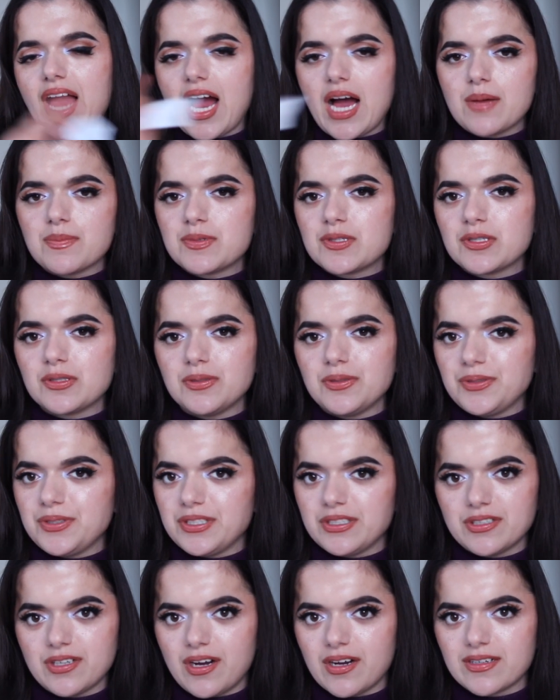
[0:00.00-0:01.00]

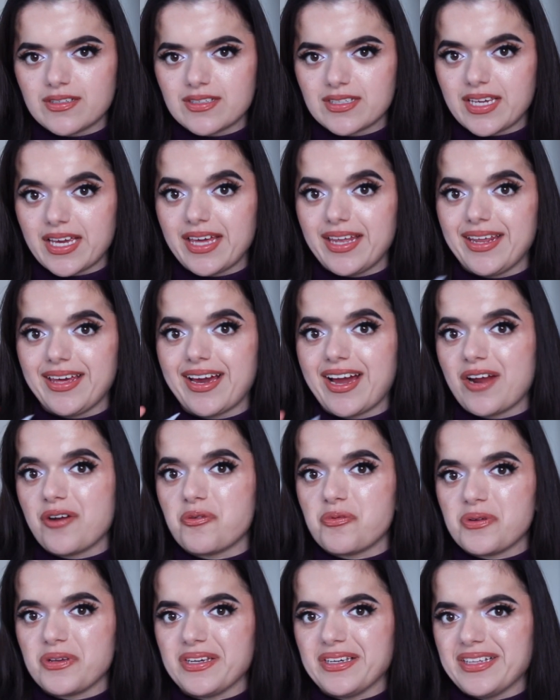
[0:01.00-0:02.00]
absolutely intoxicating. I
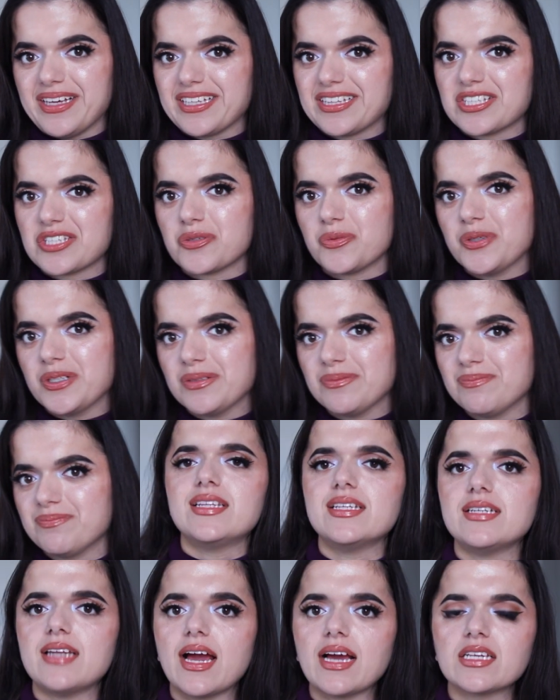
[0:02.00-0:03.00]
really like this one.
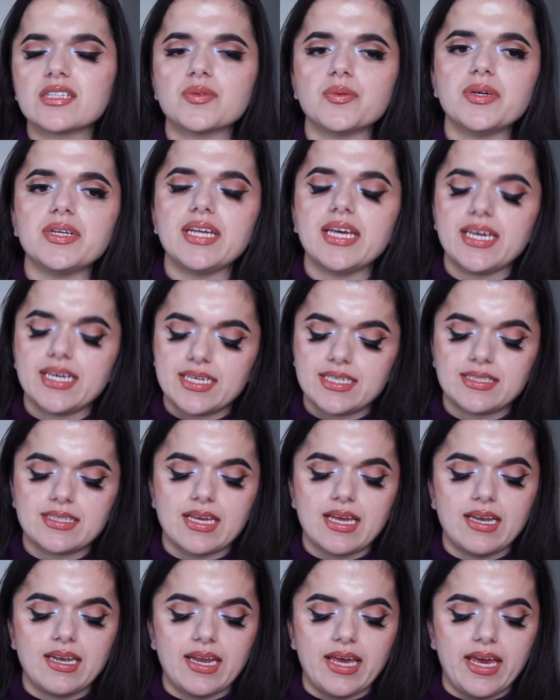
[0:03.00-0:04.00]
The next one is
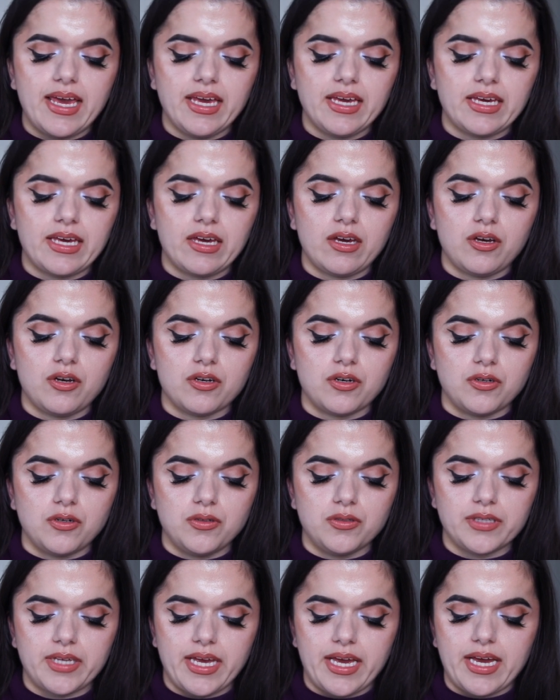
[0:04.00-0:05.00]
Ylang in
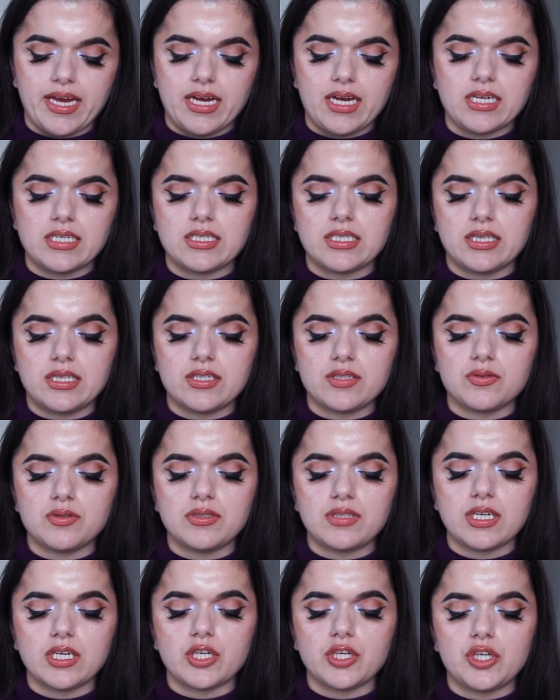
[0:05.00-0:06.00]
Gold, and this
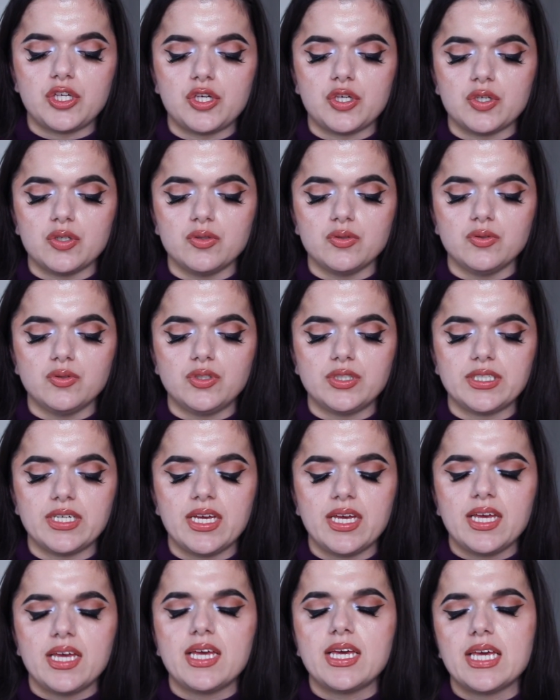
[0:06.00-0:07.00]
was like a
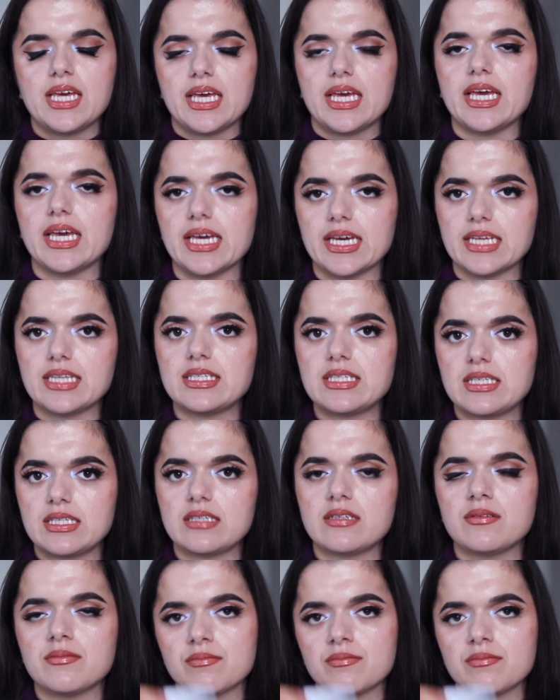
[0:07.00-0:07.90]
huge hit